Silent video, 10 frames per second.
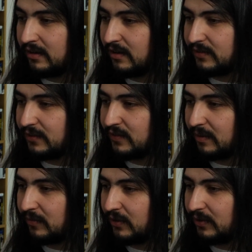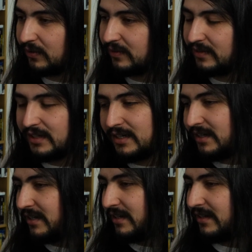lovely film too.
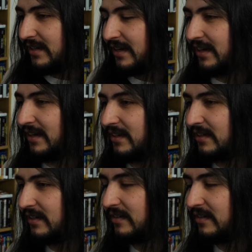Ah.